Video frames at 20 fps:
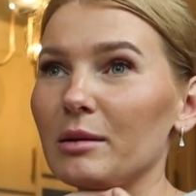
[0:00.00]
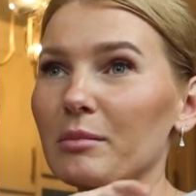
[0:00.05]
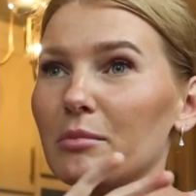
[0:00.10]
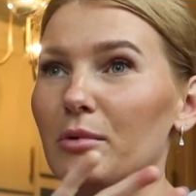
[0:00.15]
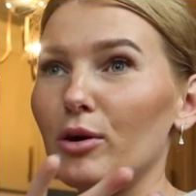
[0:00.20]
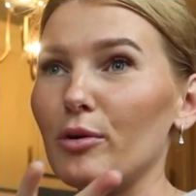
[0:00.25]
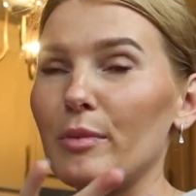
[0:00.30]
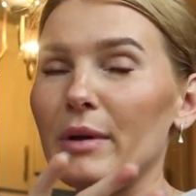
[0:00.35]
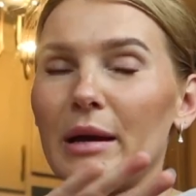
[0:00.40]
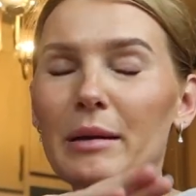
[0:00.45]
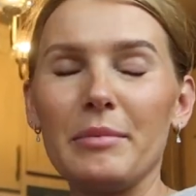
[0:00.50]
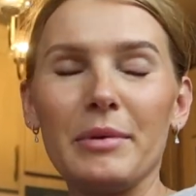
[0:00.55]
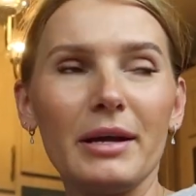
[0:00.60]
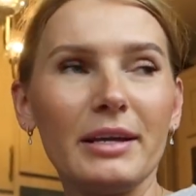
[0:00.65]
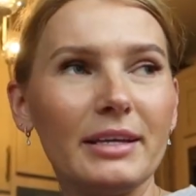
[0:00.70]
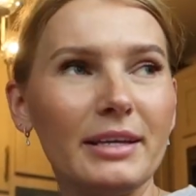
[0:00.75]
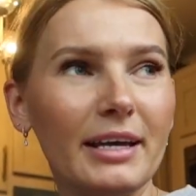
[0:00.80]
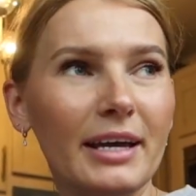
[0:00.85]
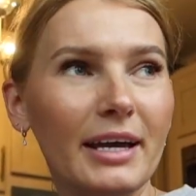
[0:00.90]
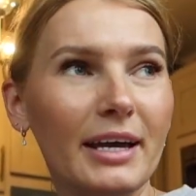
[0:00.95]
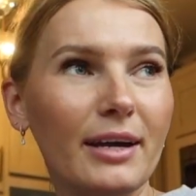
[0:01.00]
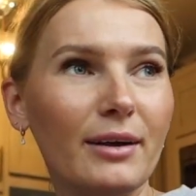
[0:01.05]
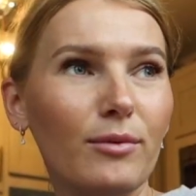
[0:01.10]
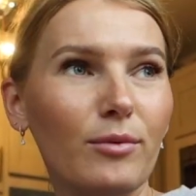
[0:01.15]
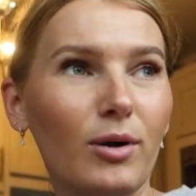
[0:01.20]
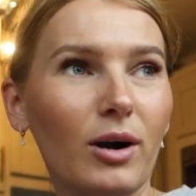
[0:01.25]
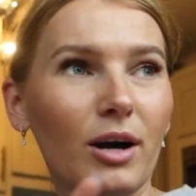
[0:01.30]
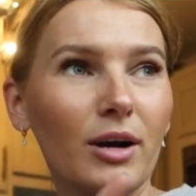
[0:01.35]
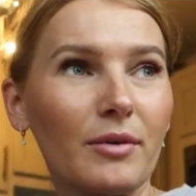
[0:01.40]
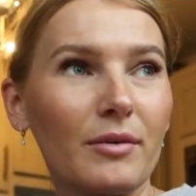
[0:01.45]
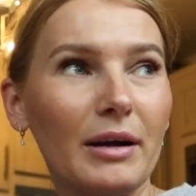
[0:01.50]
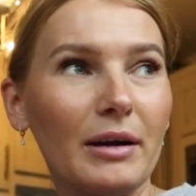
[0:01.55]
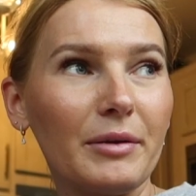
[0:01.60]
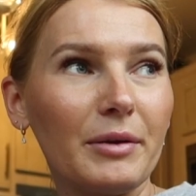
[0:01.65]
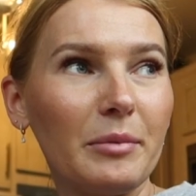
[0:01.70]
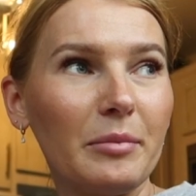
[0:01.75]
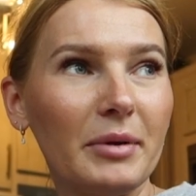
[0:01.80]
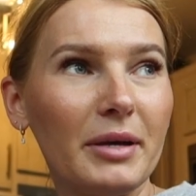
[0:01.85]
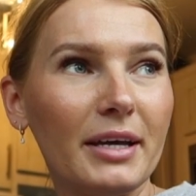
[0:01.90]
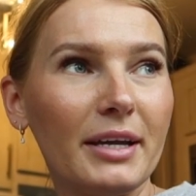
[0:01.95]
Mobe beignet, walk
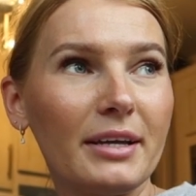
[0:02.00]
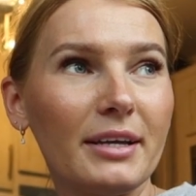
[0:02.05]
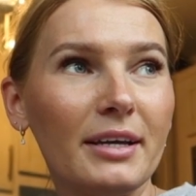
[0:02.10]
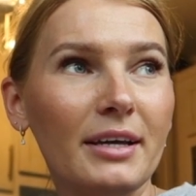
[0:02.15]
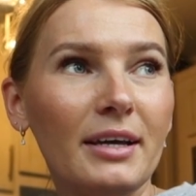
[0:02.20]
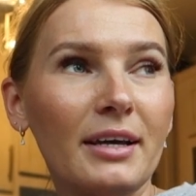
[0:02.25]
around a bit.